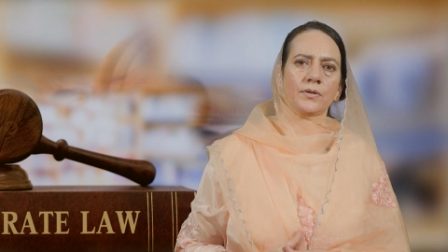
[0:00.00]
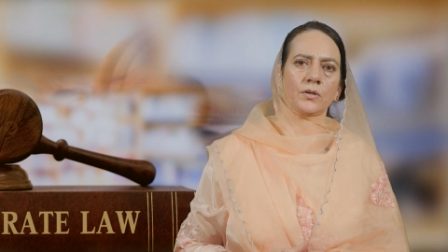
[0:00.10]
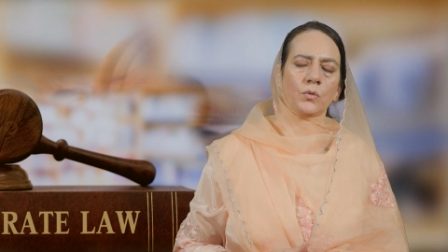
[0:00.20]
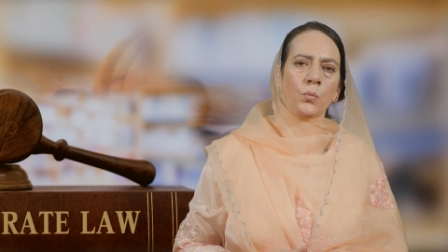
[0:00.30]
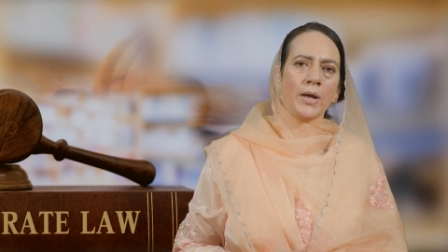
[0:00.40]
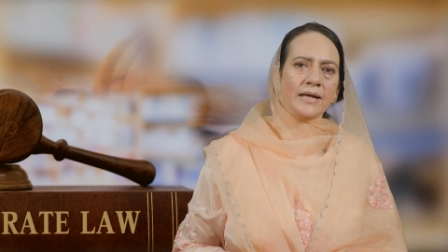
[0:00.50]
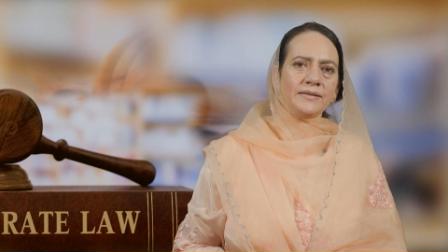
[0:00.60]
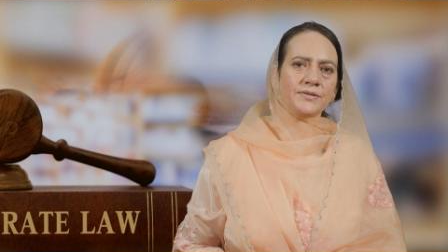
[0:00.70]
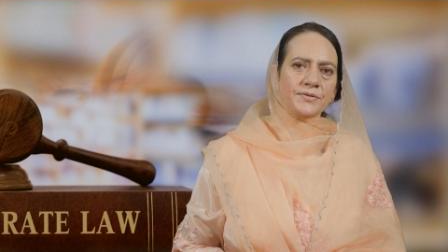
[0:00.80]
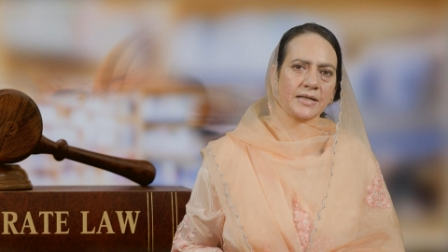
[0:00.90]
Where the
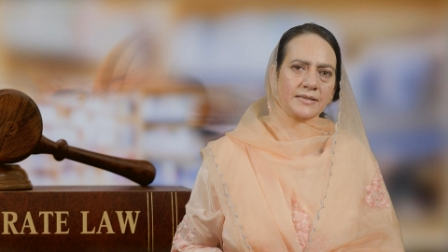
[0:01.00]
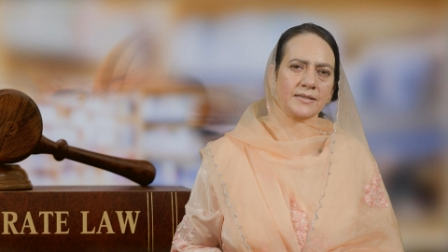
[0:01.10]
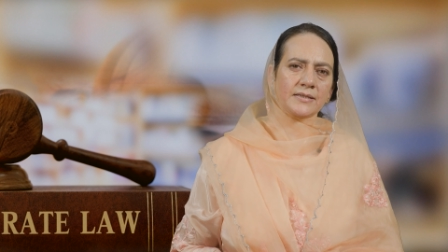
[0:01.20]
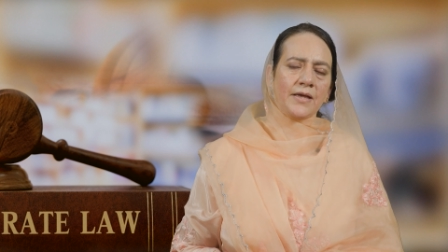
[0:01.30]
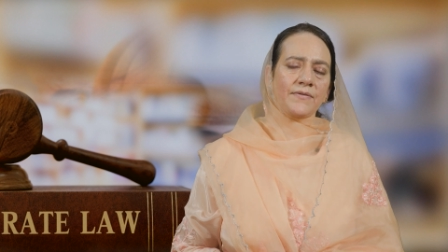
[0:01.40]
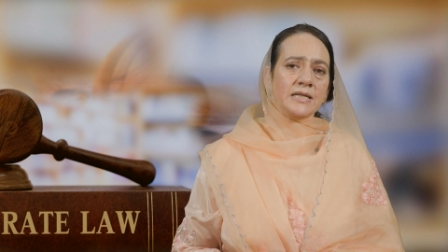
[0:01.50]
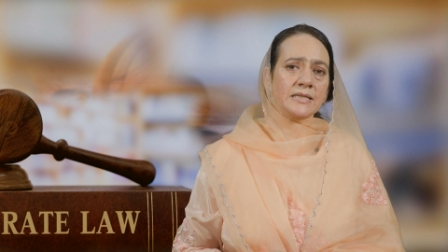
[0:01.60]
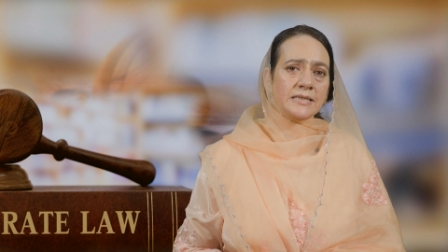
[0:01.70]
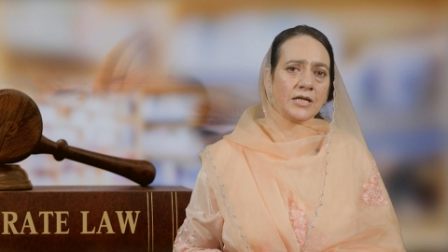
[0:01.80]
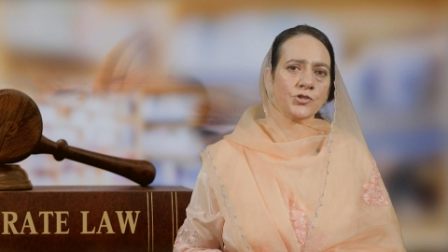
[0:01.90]
directors have
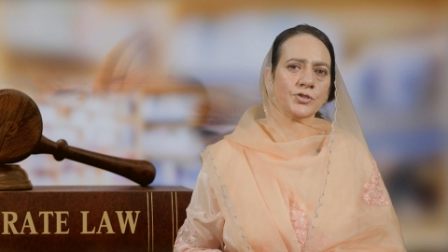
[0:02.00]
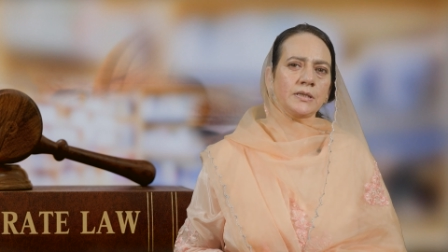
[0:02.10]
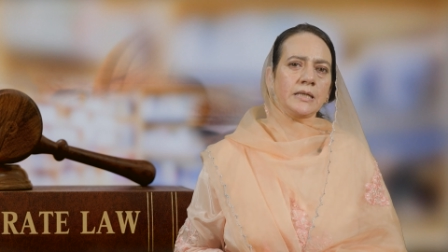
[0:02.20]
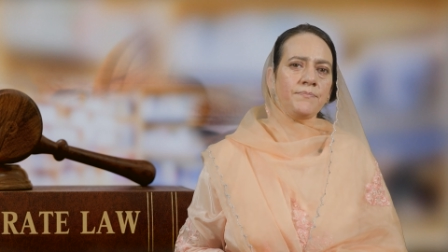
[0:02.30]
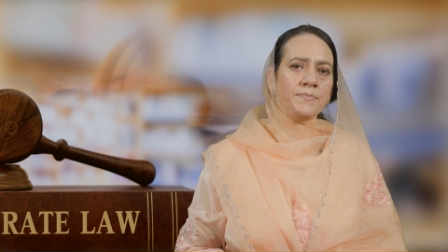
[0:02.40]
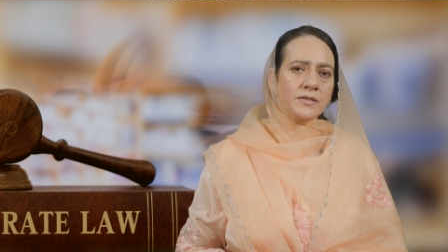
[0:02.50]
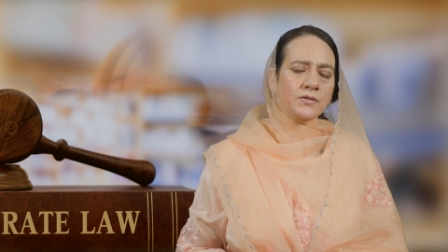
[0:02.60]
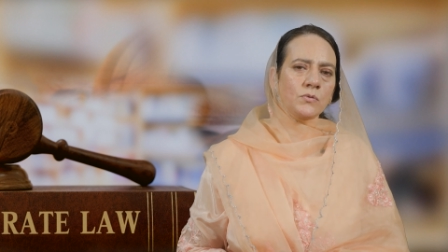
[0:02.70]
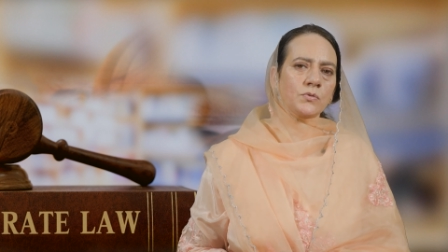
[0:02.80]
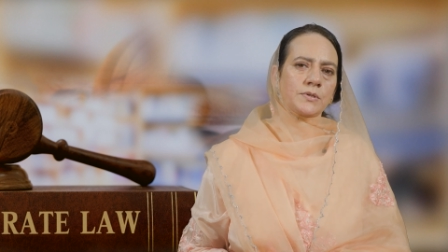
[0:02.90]
intentionally
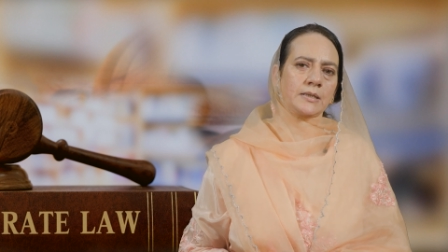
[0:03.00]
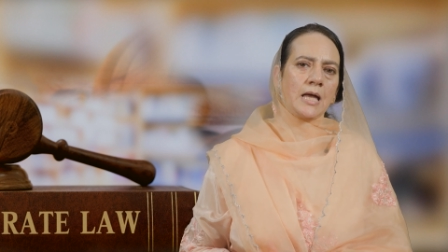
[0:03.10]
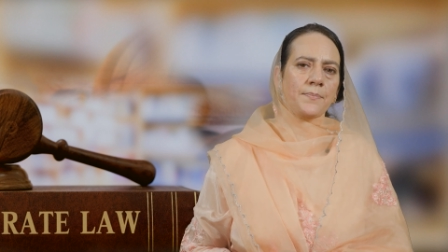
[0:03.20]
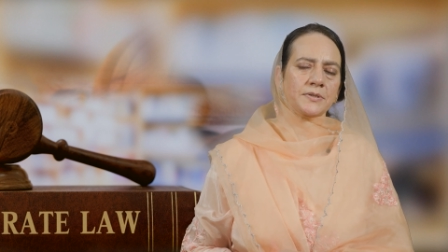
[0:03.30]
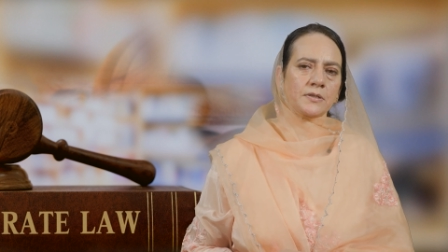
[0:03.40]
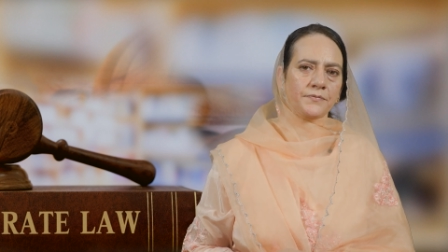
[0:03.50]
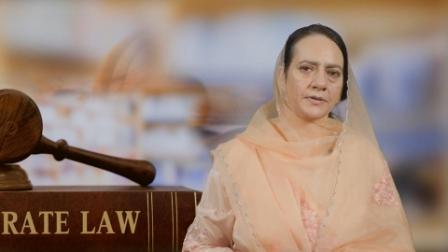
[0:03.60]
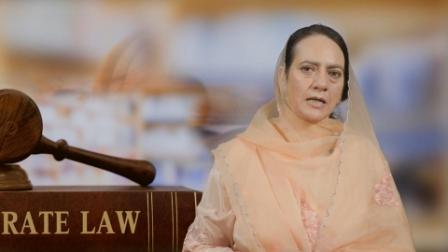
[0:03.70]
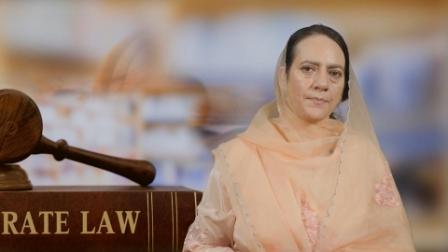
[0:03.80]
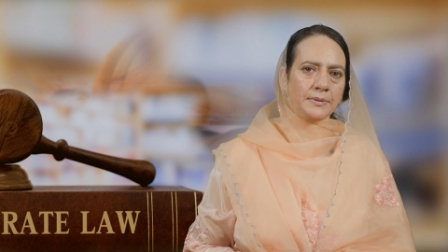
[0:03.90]
misused the capital of the
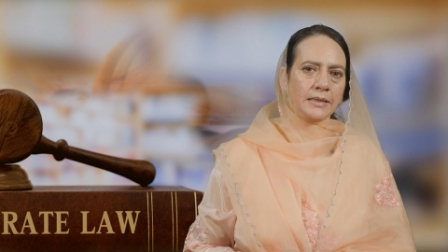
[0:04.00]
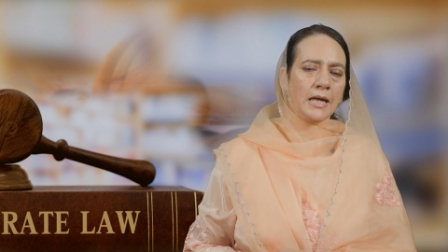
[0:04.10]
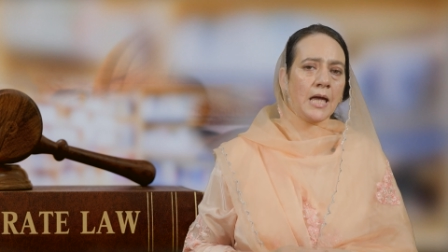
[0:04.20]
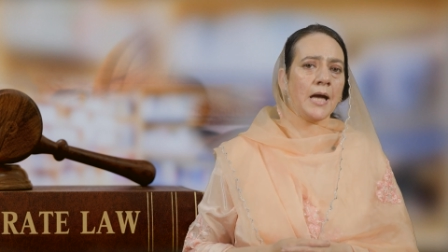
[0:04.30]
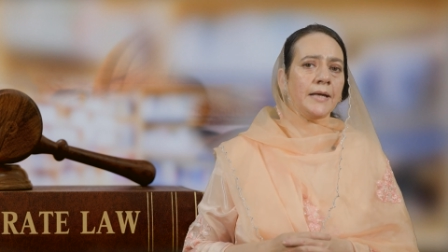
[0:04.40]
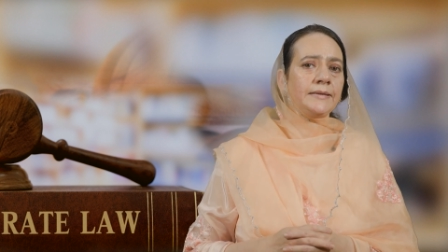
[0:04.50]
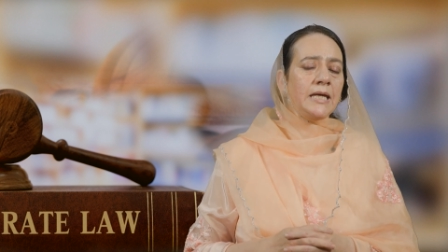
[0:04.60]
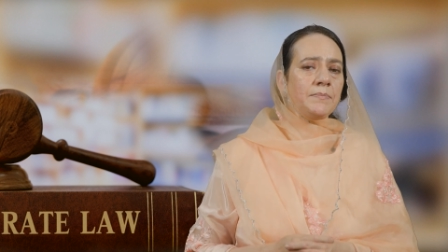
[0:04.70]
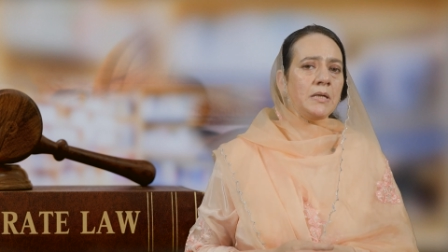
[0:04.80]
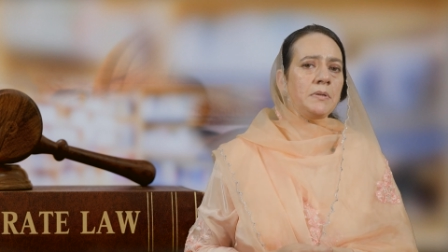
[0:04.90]
company, they
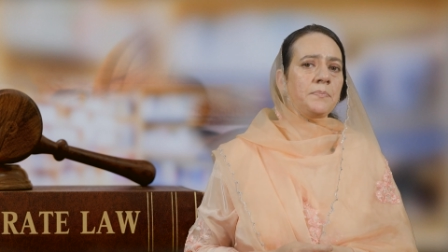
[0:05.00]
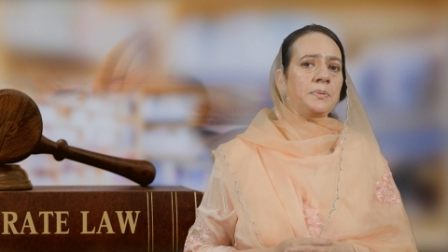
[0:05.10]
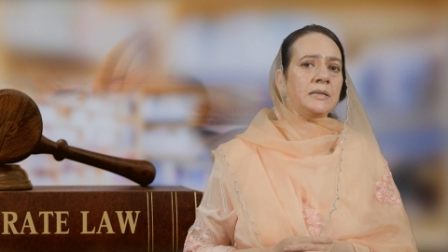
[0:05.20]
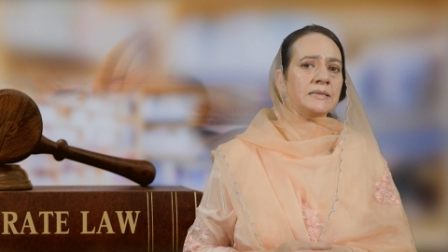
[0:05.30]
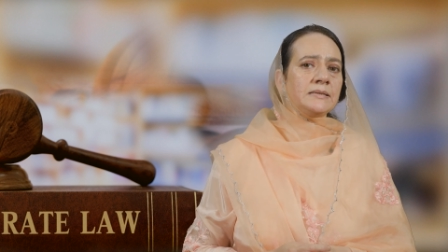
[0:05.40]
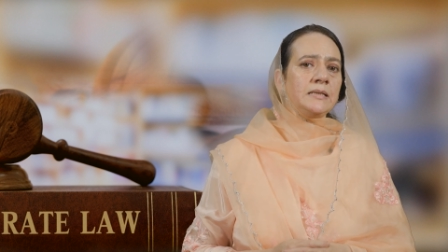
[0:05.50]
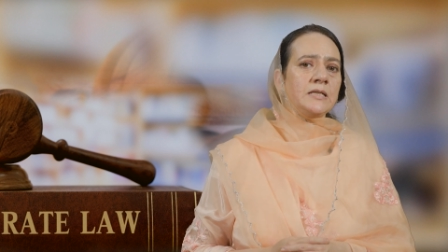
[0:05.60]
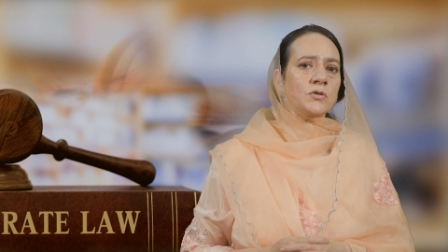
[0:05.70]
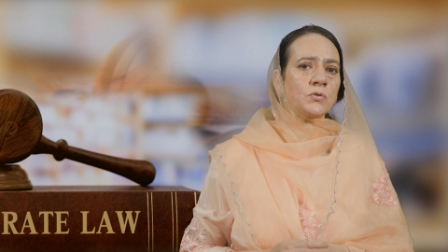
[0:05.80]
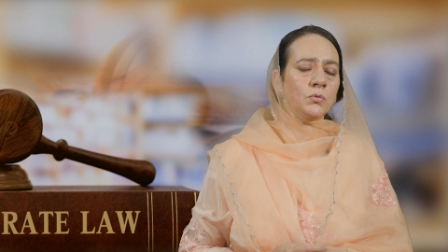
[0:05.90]
may be personally
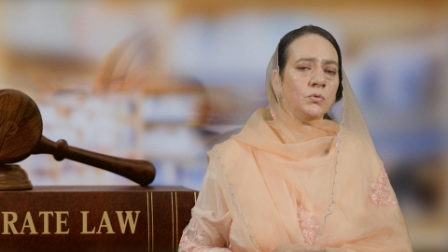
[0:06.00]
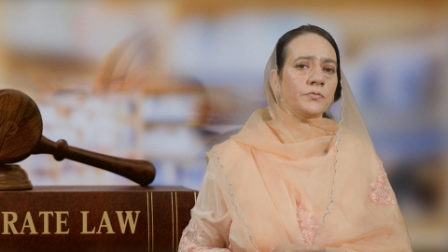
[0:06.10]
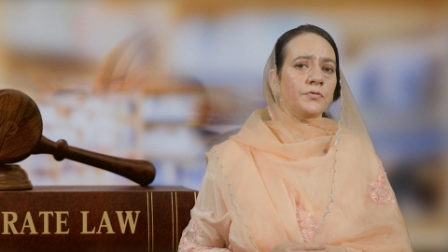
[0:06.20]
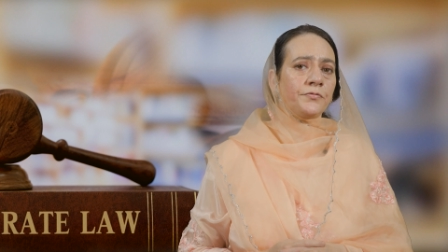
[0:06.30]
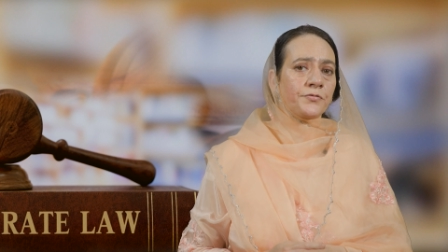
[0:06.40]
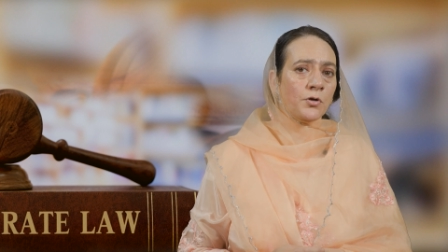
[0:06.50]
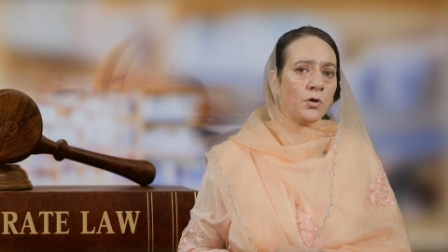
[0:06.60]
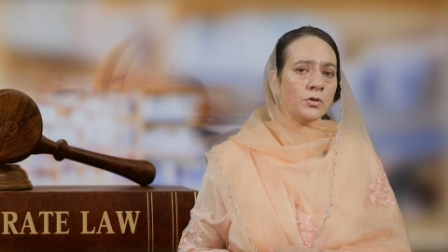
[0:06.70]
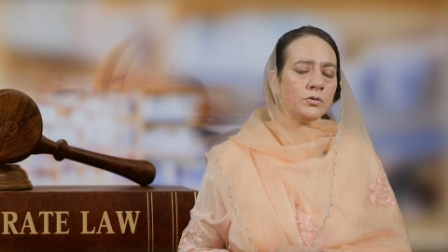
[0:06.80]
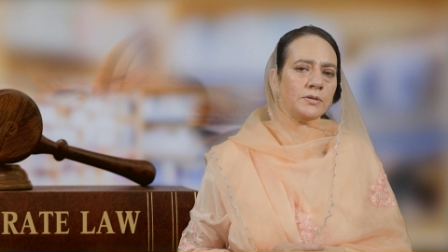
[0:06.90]
sued for
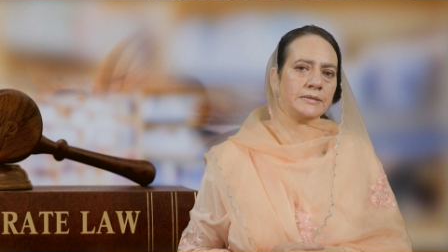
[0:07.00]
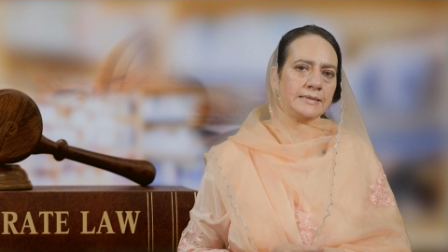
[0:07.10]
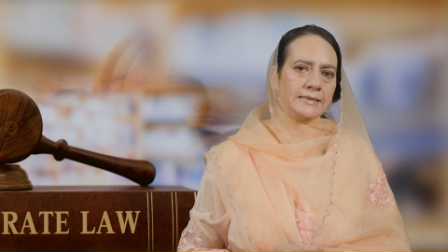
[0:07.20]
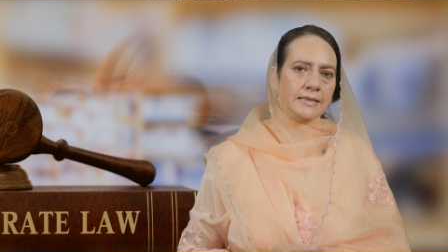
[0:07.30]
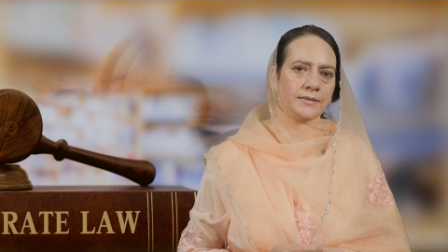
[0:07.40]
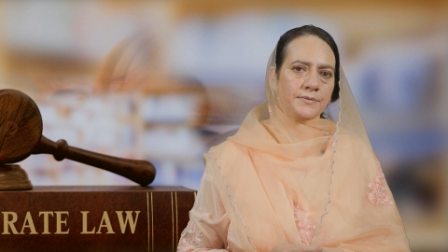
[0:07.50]
fraud or deceit.